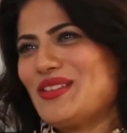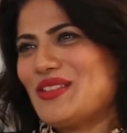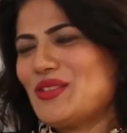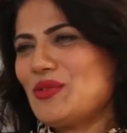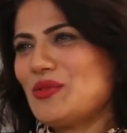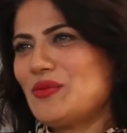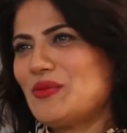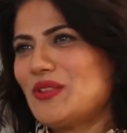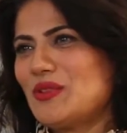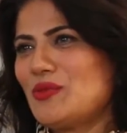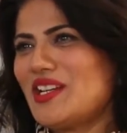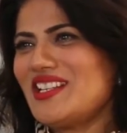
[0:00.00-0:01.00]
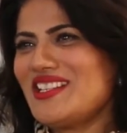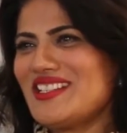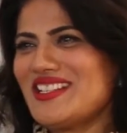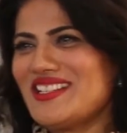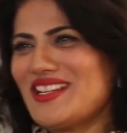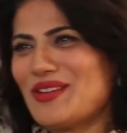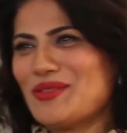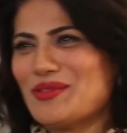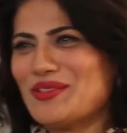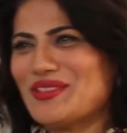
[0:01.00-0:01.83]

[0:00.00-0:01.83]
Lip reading: So what is it now?